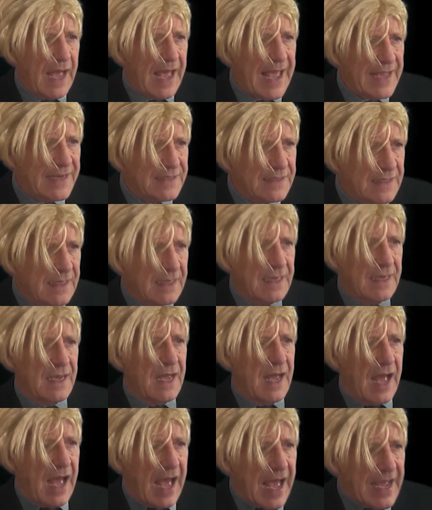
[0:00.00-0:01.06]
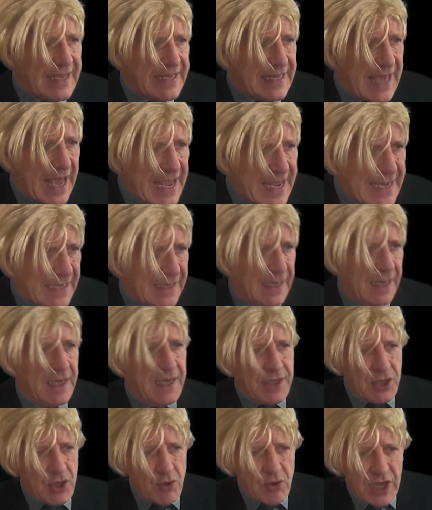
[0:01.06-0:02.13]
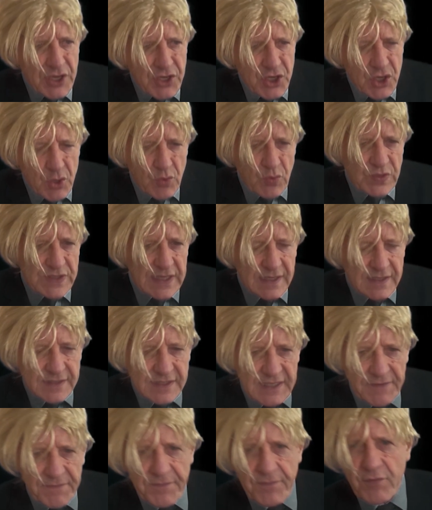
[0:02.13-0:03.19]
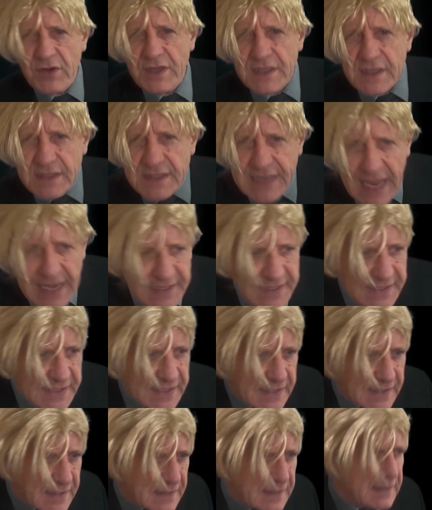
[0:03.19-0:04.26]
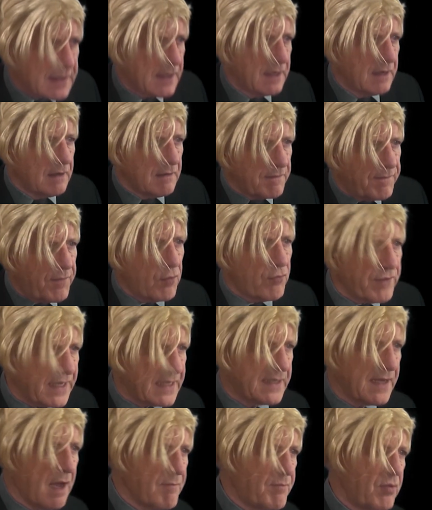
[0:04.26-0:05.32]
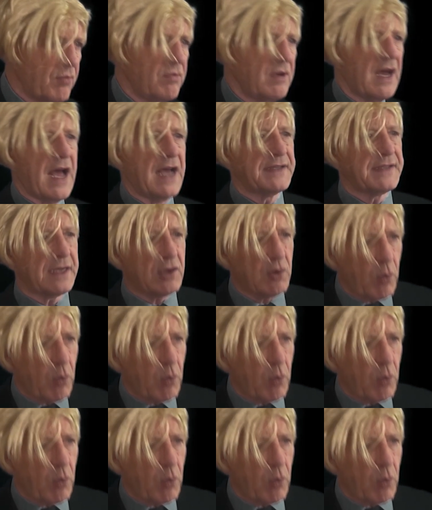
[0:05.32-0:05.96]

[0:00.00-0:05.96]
And again, you can use different tenses, for example, as a